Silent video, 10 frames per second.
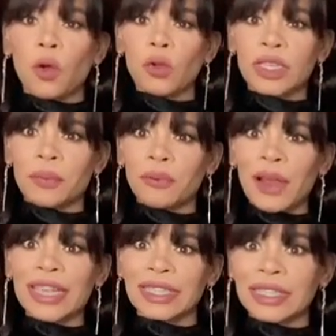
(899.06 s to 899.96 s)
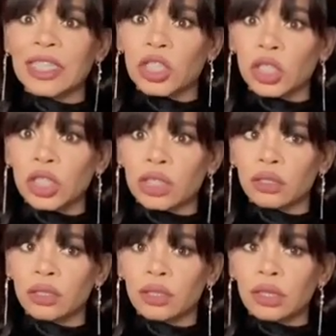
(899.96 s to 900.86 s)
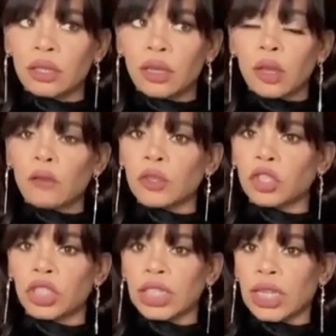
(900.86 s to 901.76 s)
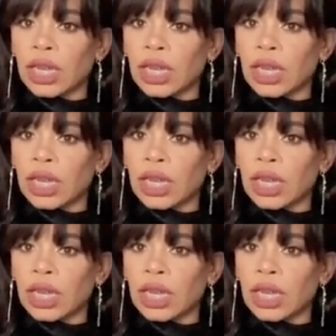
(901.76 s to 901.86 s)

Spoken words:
surprisingly good for Shein.